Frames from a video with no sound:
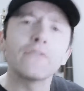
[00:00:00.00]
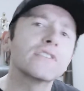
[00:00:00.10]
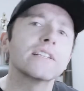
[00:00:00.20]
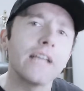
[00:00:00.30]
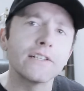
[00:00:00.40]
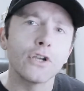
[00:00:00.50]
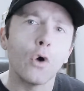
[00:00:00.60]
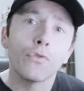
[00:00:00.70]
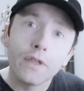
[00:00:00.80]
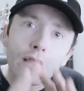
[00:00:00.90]
or 6 days
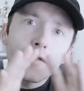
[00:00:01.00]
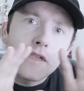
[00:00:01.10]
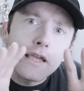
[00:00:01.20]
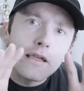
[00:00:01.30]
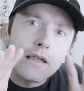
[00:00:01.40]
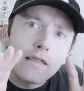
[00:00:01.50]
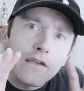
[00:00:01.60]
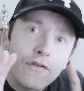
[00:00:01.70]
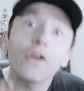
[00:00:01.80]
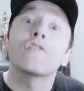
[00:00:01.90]
ago,
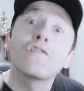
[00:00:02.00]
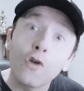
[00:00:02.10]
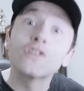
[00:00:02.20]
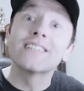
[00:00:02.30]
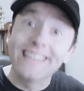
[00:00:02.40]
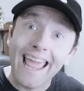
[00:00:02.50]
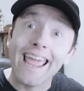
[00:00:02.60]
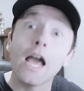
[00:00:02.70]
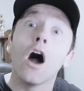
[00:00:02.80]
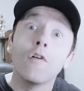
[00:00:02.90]
the very first
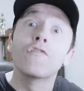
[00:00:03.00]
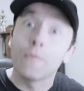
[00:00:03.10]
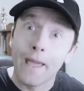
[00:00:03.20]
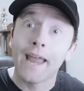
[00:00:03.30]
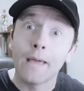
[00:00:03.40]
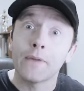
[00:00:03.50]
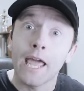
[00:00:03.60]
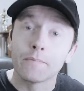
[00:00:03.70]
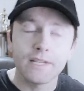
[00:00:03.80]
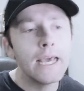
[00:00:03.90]
day of the Pan Am
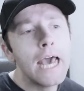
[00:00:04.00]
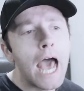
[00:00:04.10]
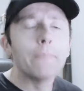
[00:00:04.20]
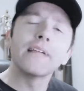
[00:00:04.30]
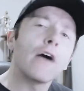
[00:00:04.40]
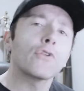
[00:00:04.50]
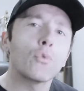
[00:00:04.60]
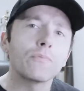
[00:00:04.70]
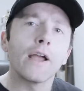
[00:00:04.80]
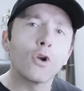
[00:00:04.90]
Games. I'm down there
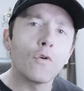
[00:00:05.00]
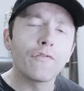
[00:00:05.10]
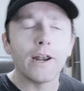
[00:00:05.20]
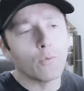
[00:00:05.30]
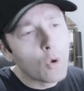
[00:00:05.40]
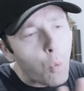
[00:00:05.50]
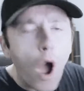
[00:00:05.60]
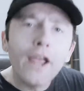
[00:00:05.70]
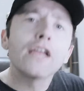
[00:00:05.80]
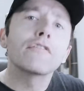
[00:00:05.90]
with my girlfriend and we're
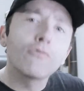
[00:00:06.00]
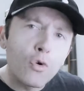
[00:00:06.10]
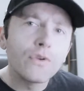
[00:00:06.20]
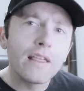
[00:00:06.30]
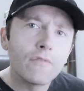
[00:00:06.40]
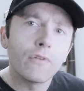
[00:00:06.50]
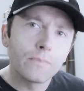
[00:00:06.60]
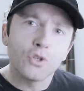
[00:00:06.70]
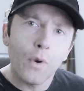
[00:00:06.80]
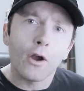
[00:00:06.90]
walking through Nathan
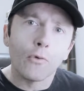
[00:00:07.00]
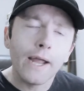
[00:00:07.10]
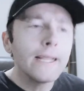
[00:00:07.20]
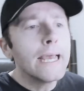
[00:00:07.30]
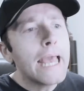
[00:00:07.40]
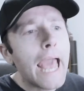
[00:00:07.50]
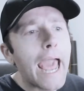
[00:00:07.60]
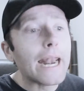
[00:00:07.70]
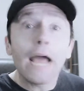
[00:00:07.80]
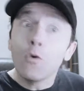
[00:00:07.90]
Phillips Square, right?
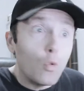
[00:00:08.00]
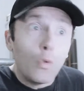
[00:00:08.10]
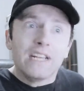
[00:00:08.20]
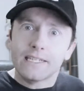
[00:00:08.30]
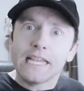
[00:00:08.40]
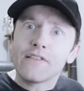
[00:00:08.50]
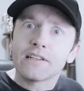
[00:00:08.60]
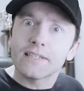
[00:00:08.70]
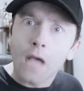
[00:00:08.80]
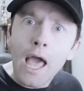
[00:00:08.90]
And we see
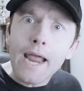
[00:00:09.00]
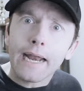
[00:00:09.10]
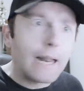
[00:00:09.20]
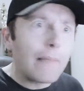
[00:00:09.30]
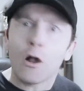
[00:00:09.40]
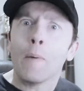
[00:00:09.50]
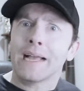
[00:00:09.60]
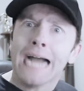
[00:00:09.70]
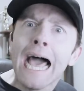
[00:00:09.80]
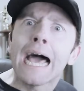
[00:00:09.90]
this sign and I'm like, oh
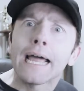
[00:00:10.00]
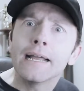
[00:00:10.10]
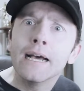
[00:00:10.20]
my God.